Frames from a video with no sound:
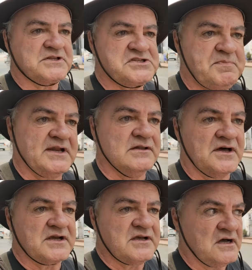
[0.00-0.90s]
but there's been a
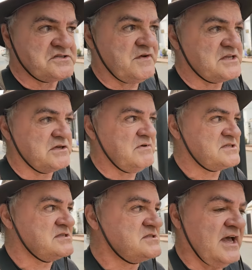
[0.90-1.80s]
lot of controversy in
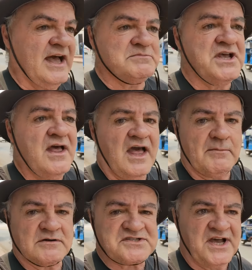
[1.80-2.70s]
recent times
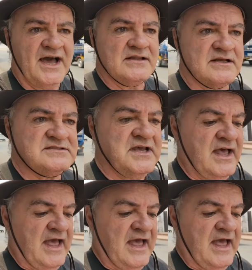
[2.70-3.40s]
about Thailand